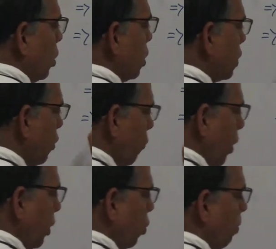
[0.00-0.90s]
So if
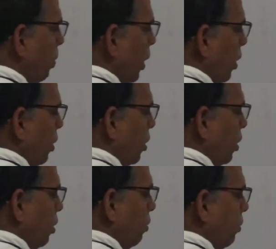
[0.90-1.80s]
I compare,
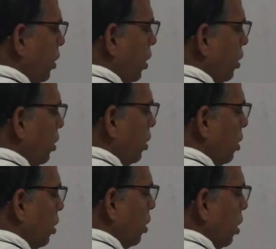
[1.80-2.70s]
then
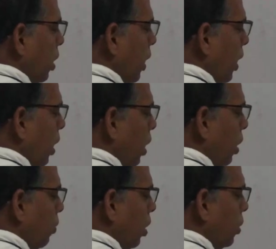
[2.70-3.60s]
a
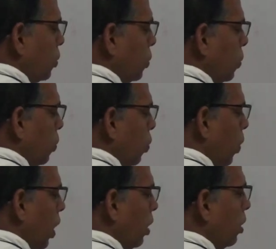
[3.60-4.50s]
equal to
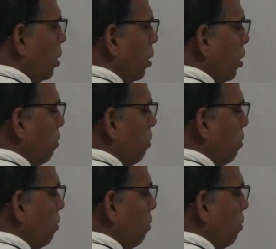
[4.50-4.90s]
1,